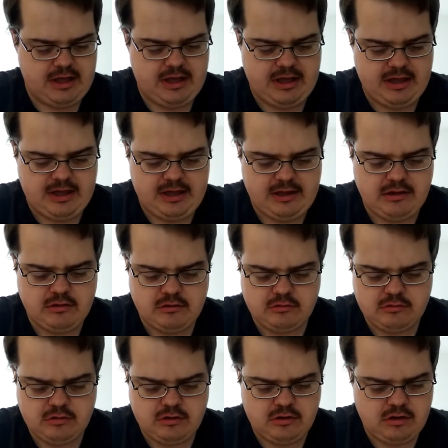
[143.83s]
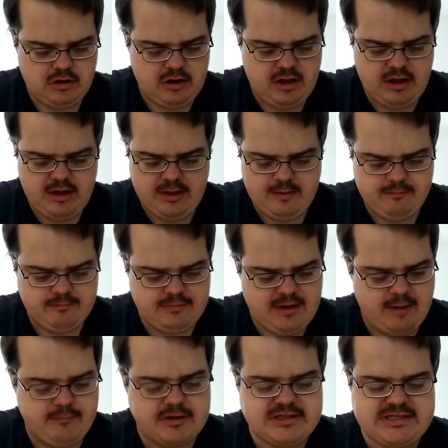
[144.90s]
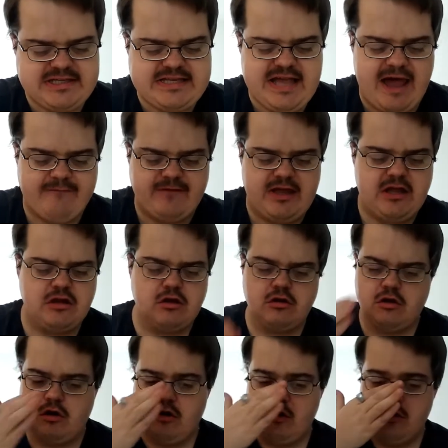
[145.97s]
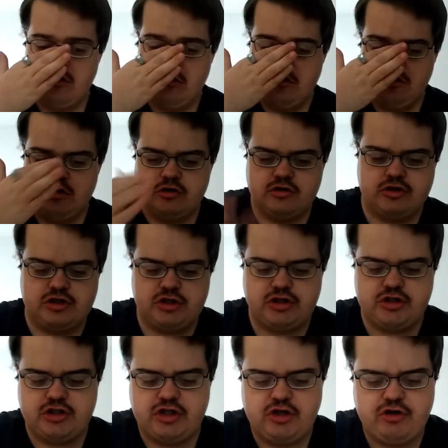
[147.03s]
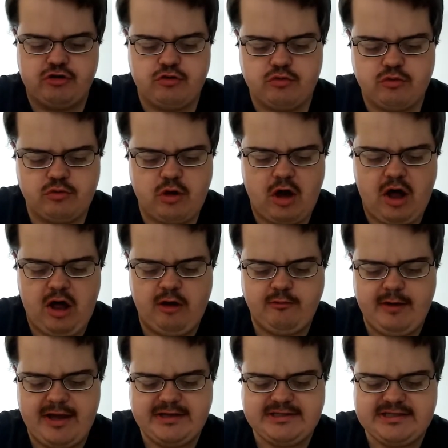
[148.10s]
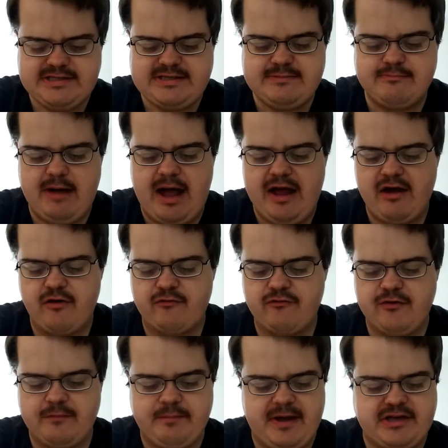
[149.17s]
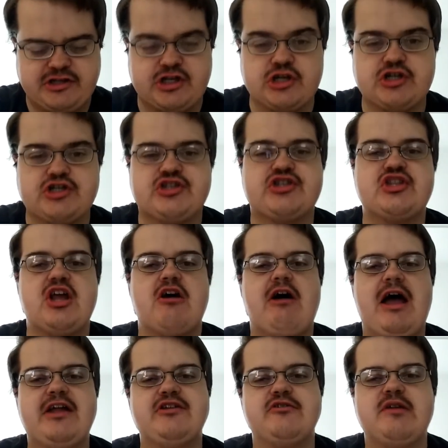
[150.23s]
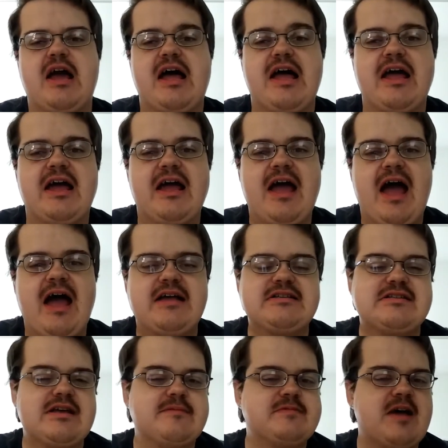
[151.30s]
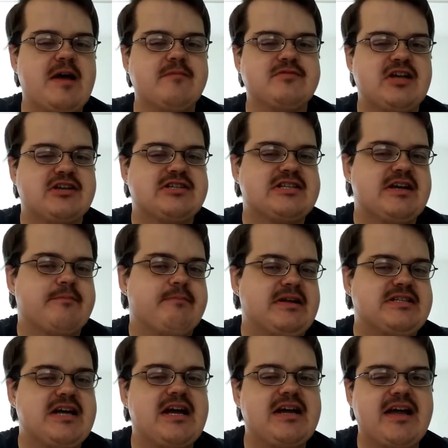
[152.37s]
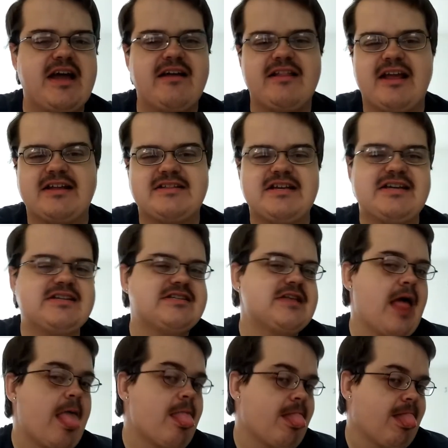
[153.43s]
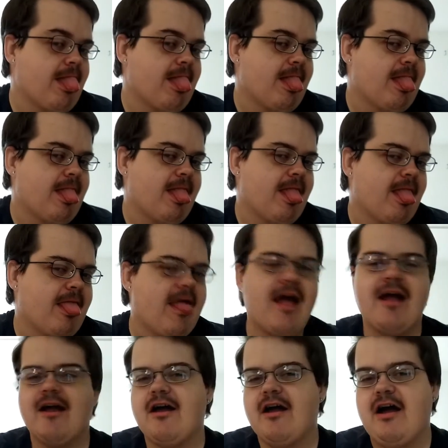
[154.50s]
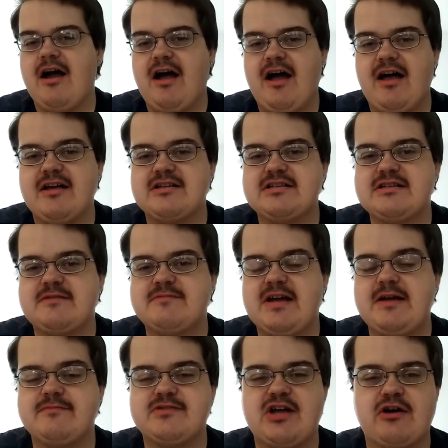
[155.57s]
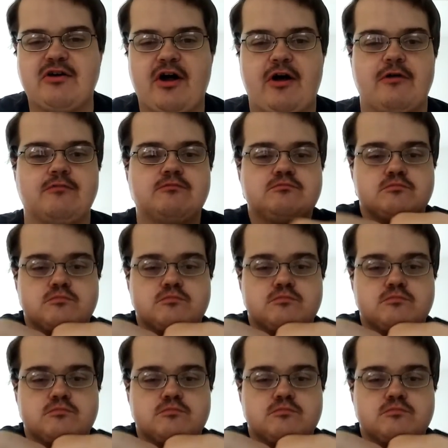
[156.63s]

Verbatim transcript: Okay. Um, number seven, do you always smile for pictures? No, I do not. Sometimes I'll stick my tongue out like this. Uh, sometimes I'll go